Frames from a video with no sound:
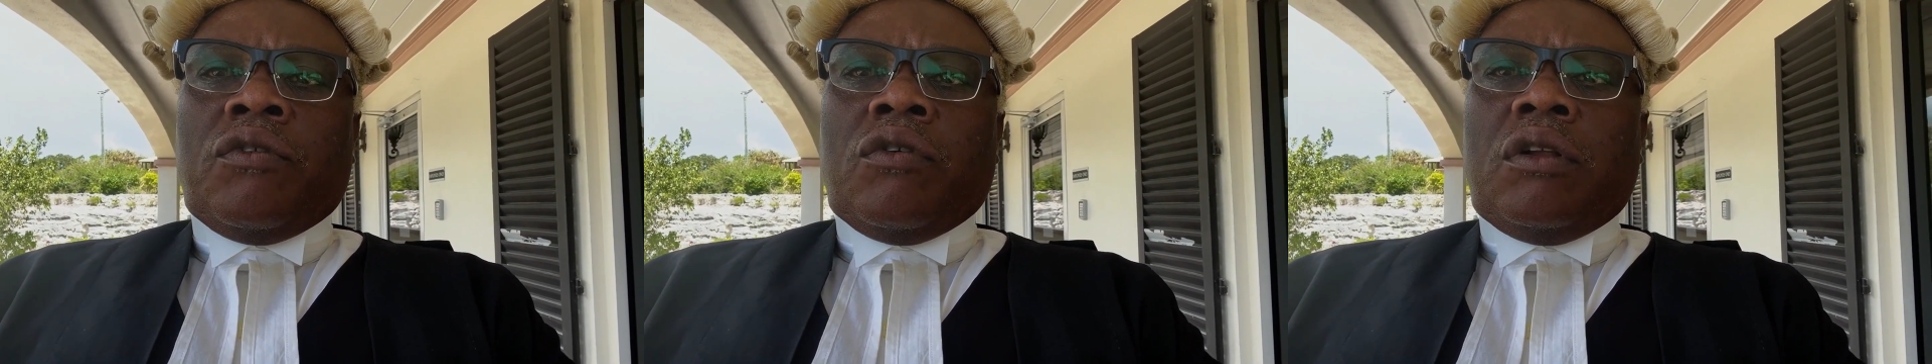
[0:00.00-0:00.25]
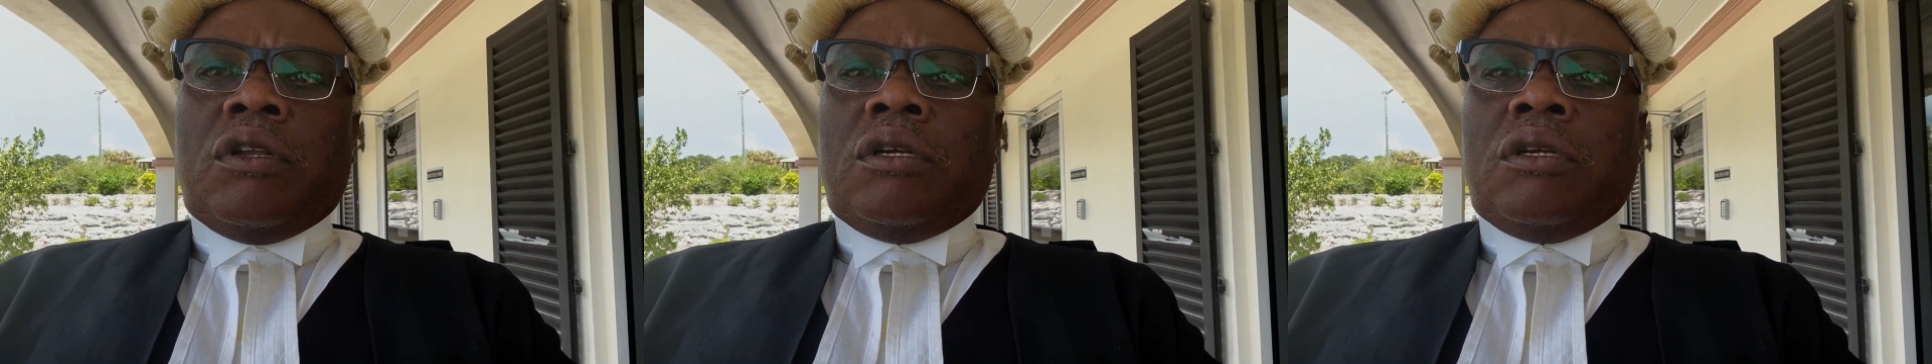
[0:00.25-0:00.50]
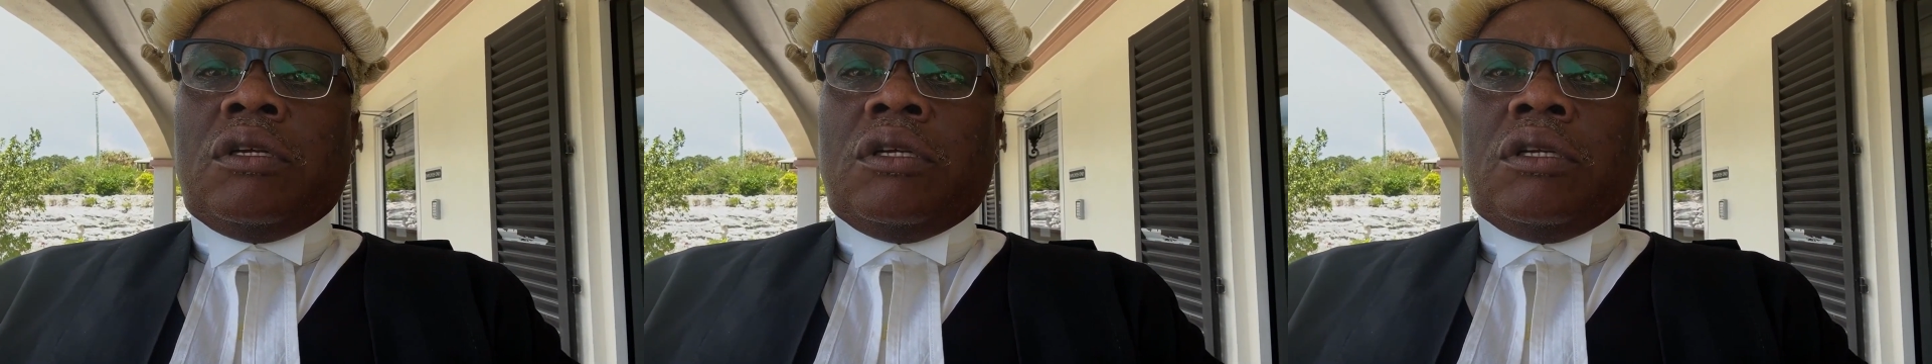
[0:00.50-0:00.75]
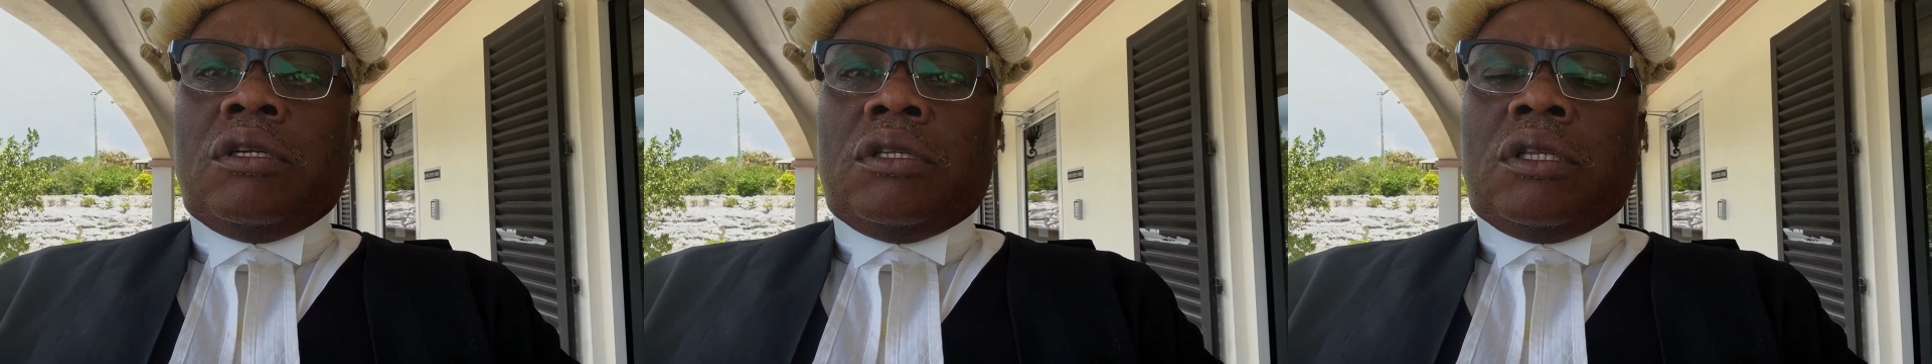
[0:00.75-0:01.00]
all,
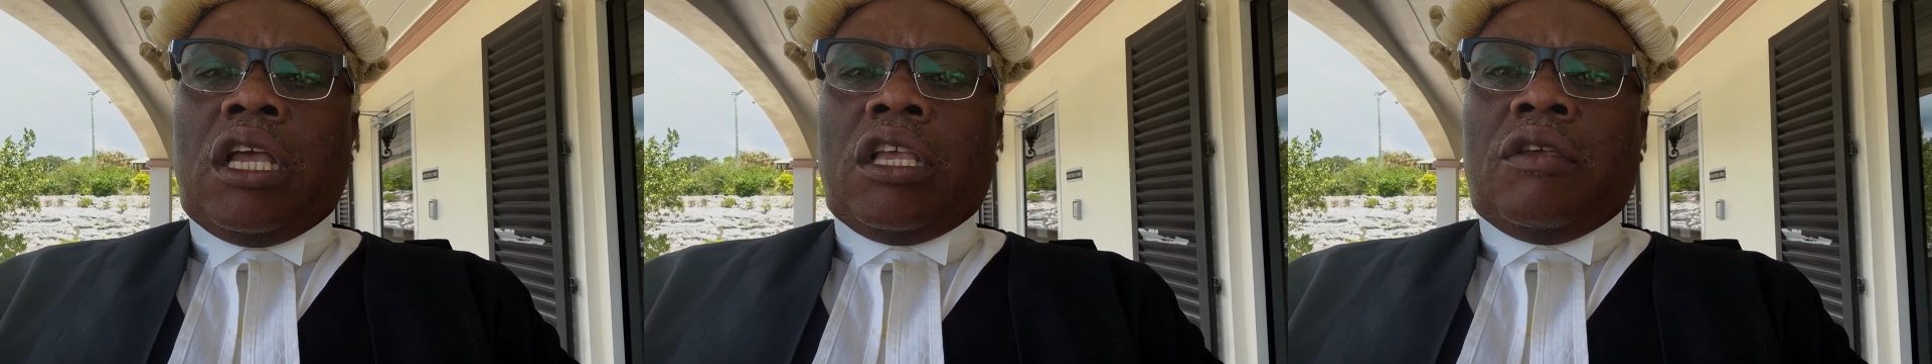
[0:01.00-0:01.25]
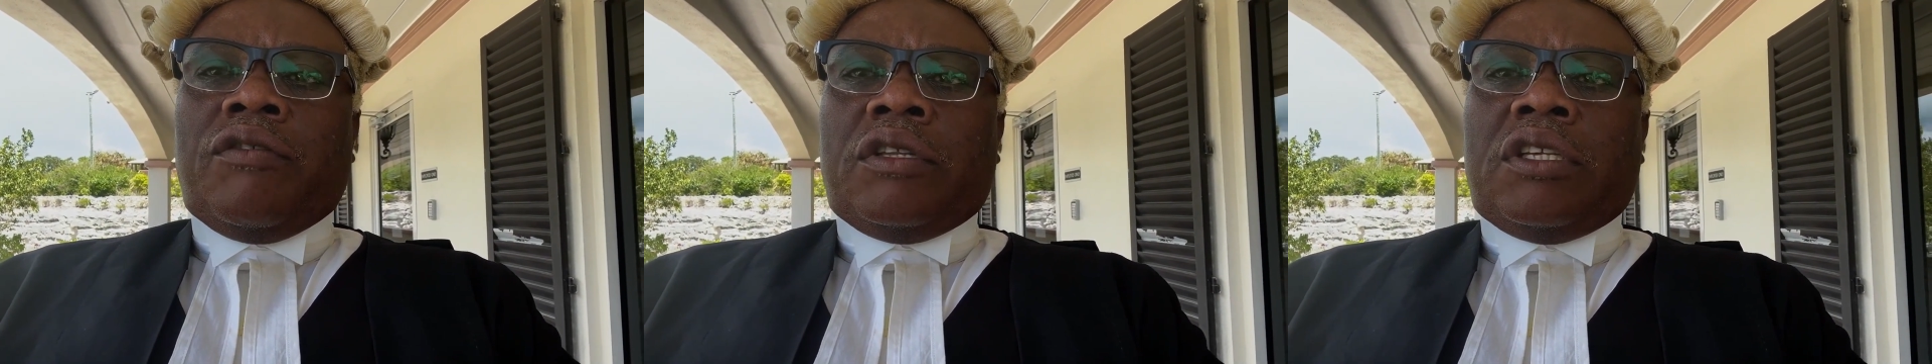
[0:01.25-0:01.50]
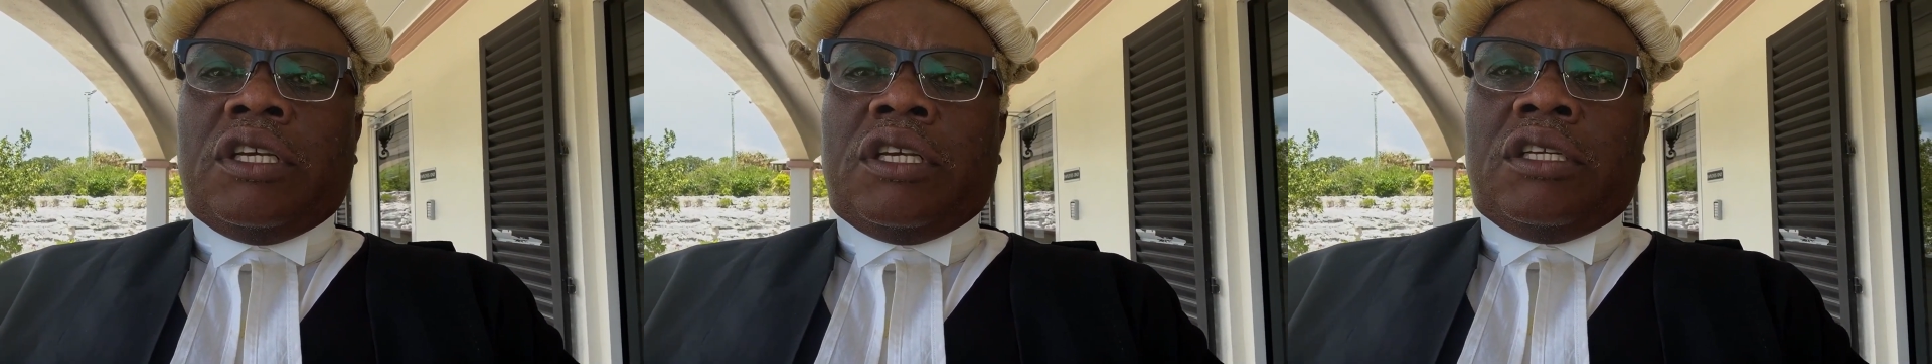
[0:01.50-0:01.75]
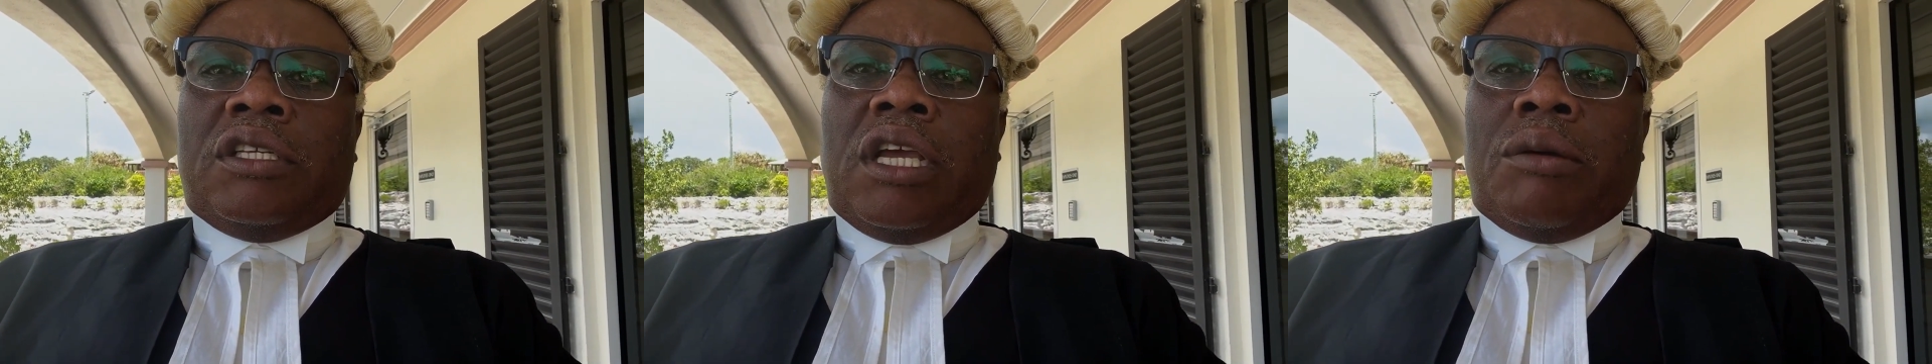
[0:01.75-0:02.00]
thank you for
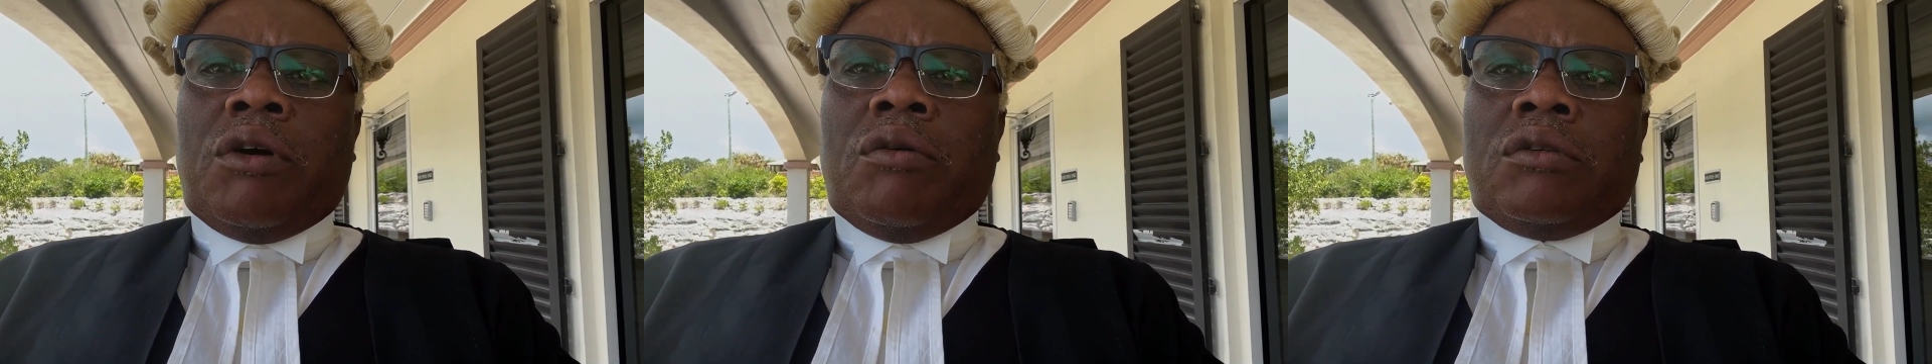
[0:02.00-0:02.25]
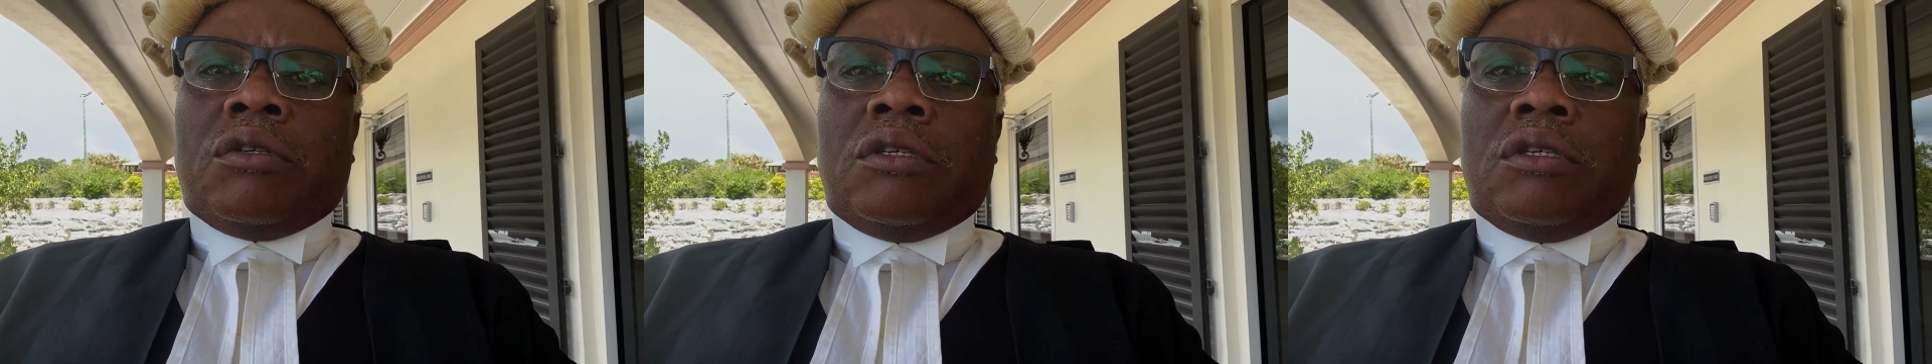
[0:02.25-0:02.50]
taking the time out